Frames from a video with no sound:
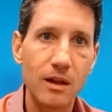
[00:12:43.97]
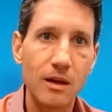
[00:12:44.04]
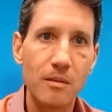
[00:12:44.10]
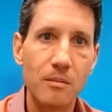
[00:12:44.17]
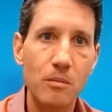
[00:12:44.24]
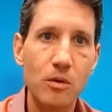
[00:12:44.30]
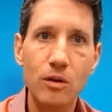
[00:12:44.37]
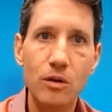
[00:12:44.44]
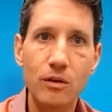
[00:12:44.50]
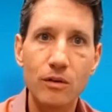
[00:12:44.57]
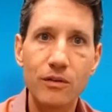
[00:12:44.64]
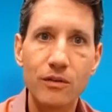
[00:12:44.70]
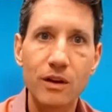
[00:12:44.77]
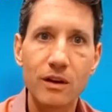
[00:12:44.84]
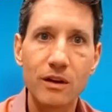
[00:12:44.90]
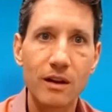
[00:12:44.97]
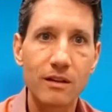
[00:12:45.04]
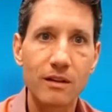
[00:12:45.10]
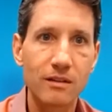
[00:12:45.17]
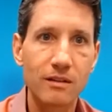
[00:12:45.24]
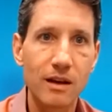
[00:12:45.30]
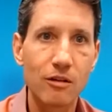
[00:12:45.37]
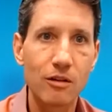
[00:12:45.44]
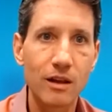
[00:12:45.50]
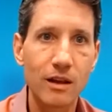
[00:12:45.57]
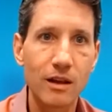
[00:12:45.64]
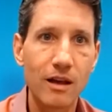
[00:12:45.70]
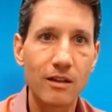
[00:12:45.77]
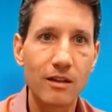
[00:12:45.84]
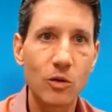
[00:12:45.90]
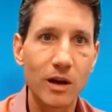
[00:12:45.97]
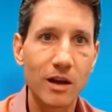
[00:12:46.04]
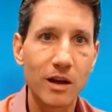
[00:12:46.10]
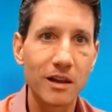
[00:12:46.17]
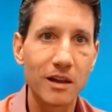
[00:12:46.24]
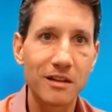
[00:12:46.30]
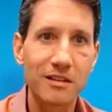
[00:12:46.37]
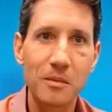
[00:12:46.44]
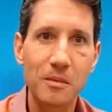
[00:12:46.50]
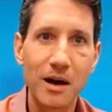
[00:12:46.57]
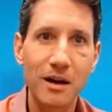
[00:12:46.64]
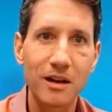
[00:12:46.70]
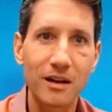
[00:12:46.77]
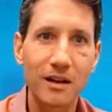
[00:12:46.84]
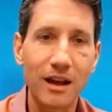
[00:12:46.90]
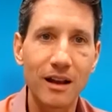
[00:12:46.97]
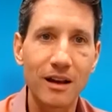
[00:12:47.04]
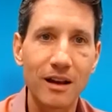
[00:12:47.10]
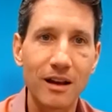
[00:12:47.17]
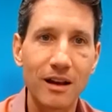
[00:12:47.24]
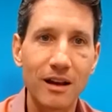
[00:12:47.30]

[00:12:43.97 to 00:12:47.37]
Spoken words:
move necessarily as quickly as the market can.